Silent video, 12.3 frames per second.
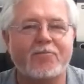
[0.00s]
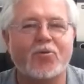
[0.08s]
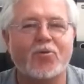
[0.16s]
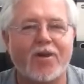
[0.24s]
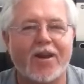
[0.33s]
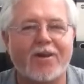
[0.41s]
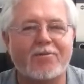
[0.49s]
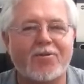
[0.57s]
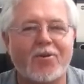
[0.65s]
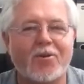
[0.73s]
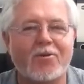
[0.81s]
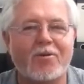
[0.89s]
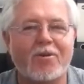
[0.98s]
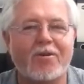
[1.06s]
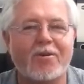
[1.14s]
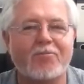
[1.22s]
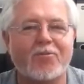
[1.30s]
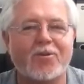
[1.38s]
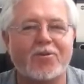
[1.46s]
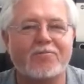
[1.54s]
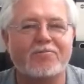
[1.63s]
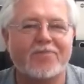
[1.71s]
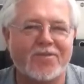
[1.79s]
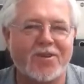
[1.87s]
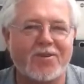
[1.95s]
Good luck with your aquarium. We'll
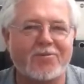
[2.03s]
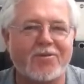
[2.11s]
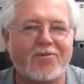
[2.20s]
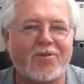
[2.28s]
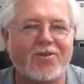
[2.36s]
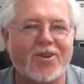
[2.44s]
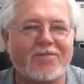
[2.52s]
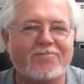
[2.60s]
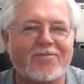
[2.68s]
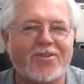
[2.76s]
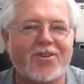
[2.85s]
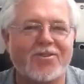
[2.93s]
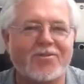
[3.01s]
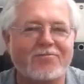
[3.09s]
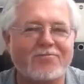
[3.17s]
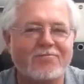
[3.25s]
see you in the future. Cheers.